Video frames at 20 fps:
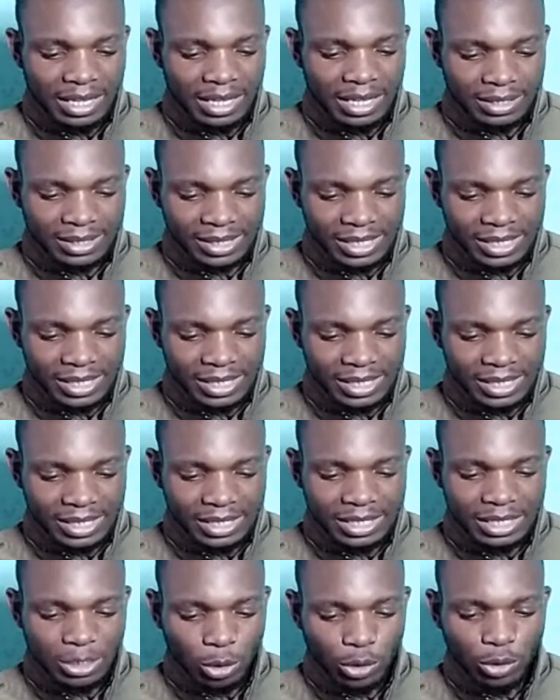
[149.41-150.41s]
Is it
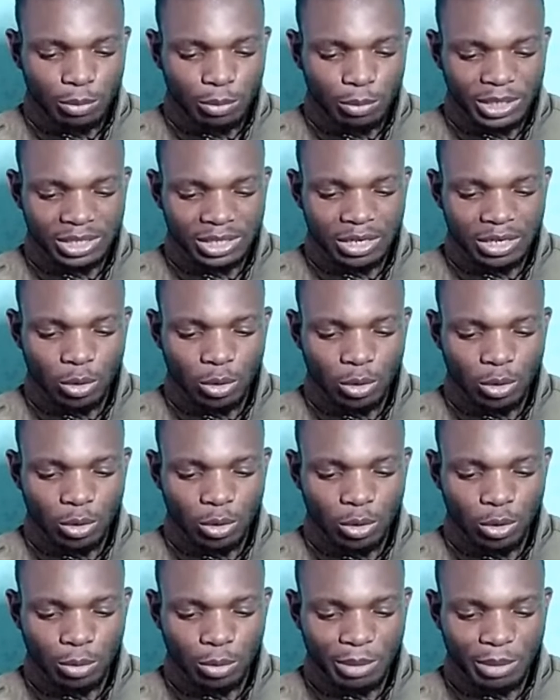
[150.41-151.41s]
occupation or
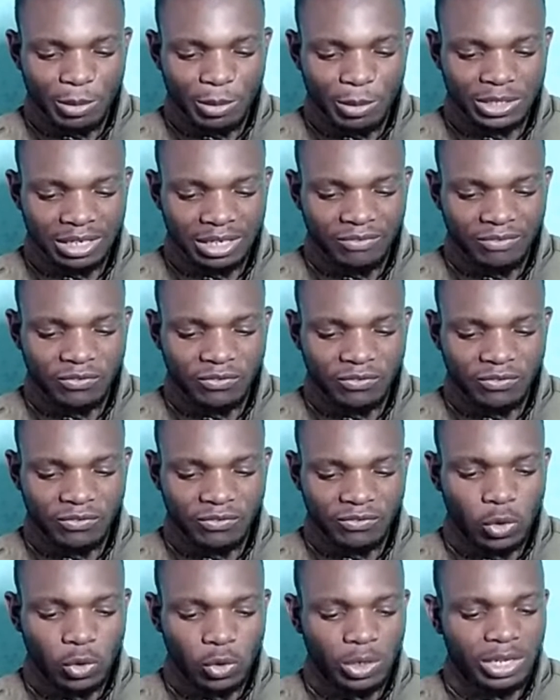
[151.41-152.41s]
preparation
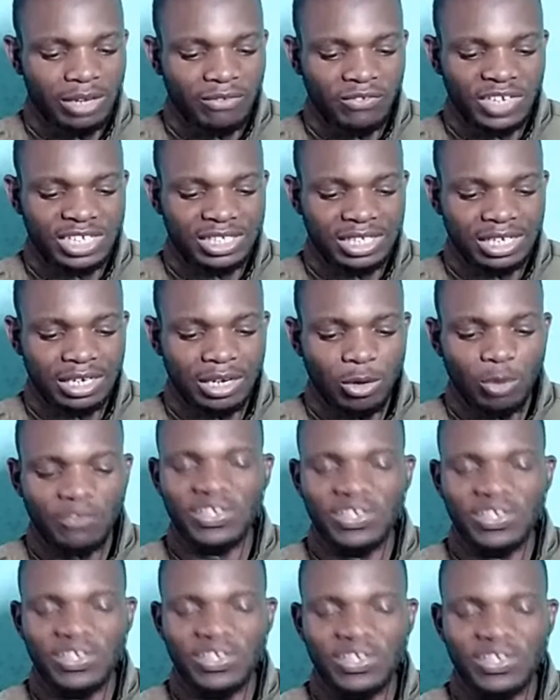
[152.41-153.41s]
for invasion
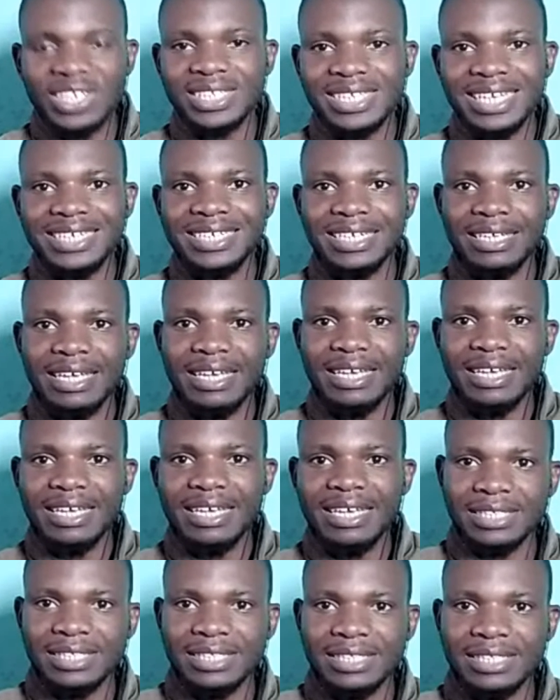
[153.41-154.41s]
of a SADC
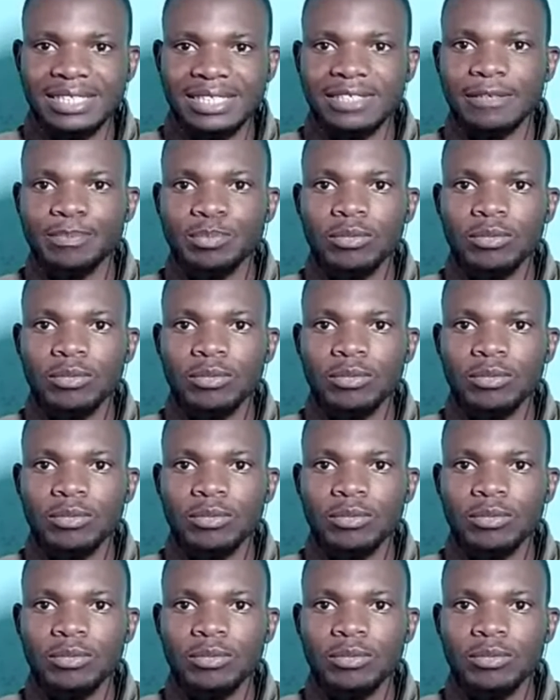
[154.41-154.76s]
state?